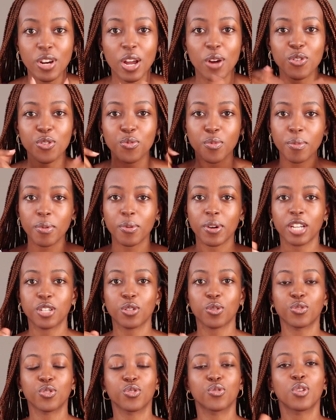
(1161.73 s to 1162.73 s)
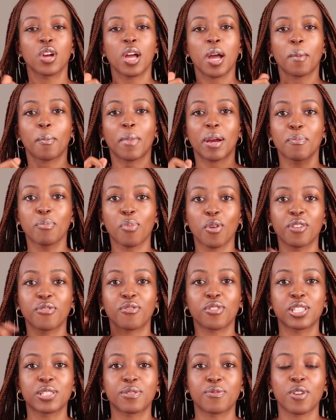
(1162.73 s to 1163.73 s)
now you remember when I told you my
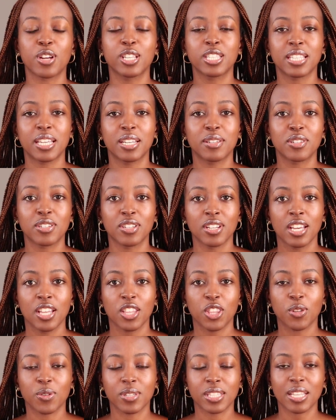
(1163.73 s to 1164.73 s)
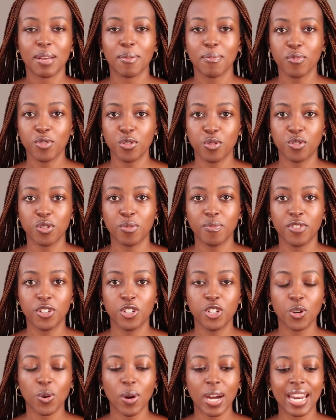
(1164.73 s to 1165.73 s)
boyfriend's friend sent those some YouTube video,